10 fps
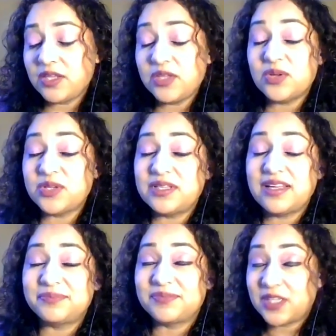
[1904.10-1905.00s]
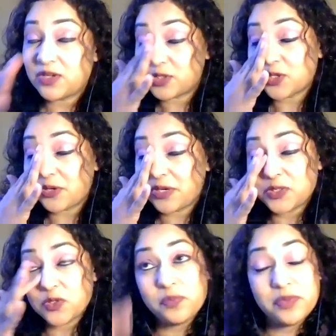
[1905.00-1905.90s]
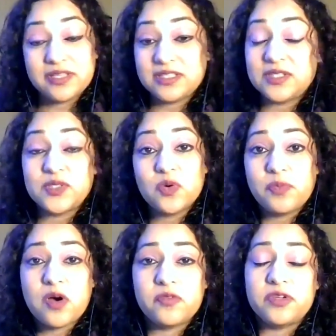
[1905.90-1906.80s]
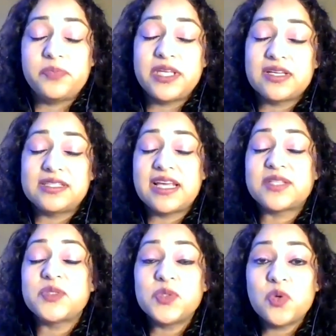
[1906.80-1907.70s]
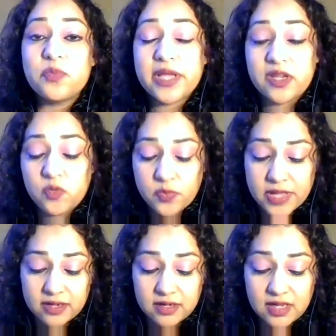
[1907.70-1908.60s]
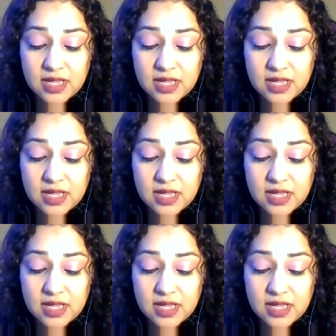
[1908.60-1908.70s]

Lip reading: your story is so powerful, because there are so many women